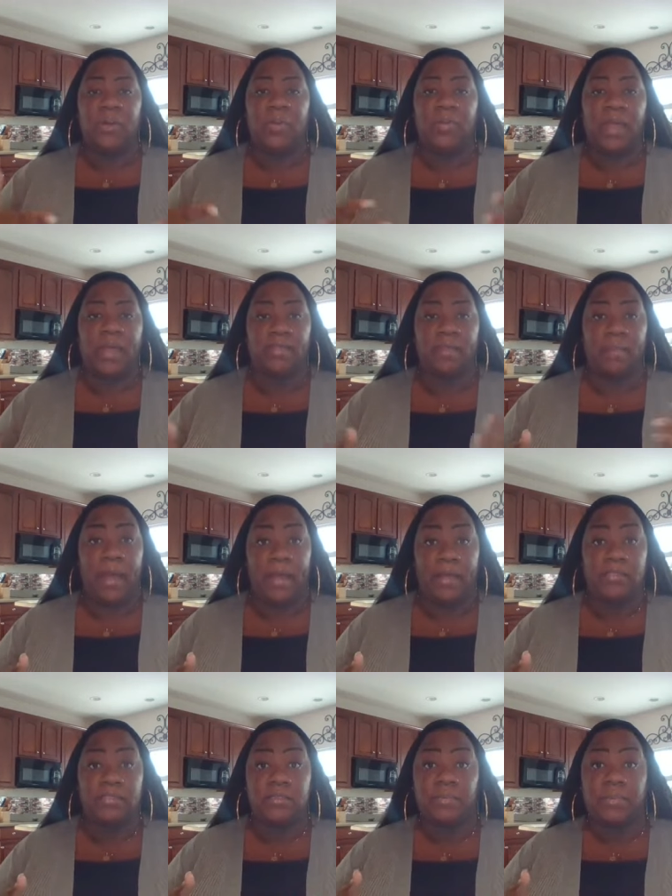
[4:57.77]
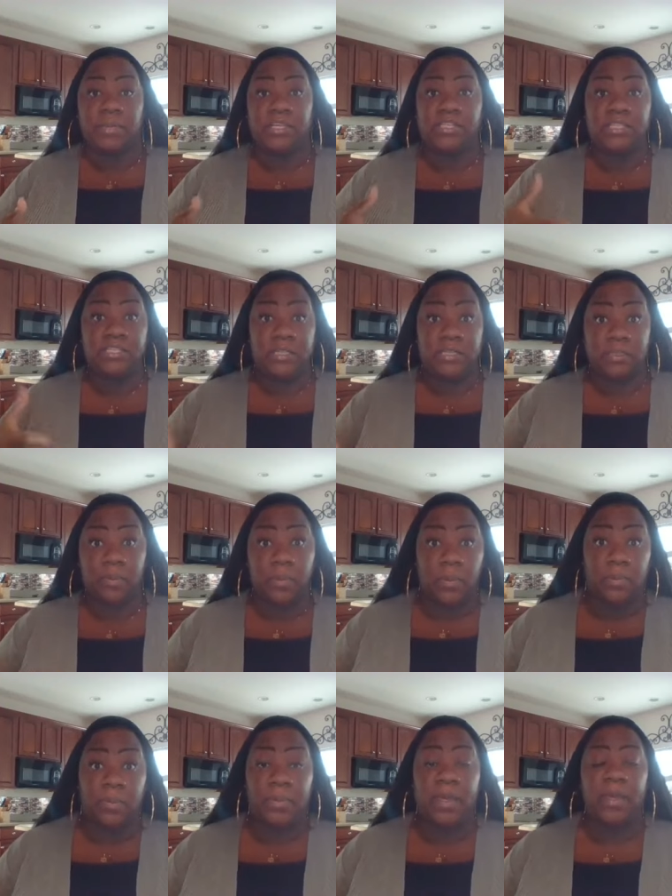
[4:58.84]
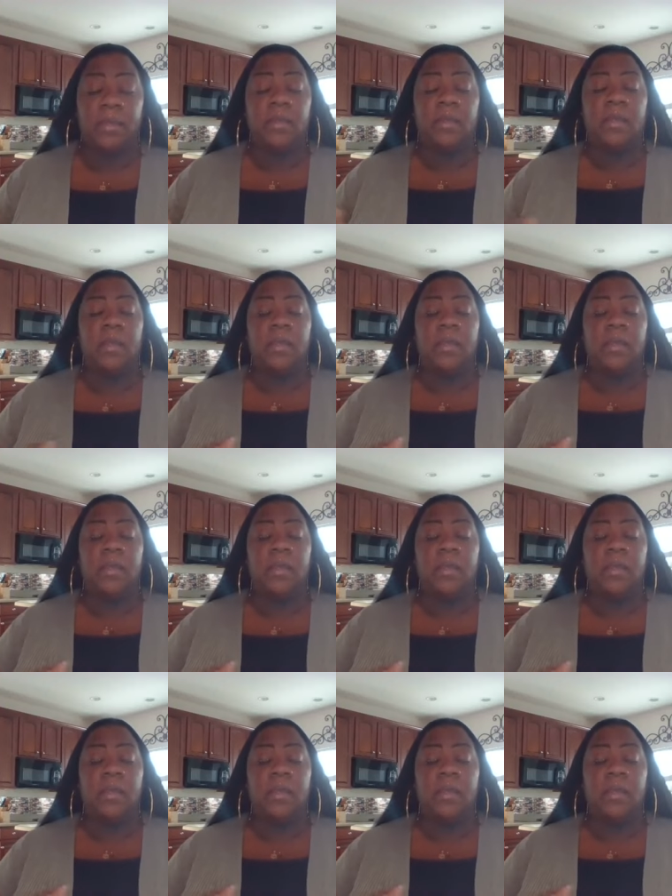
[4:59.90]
where the pastor preaches at the pulpit.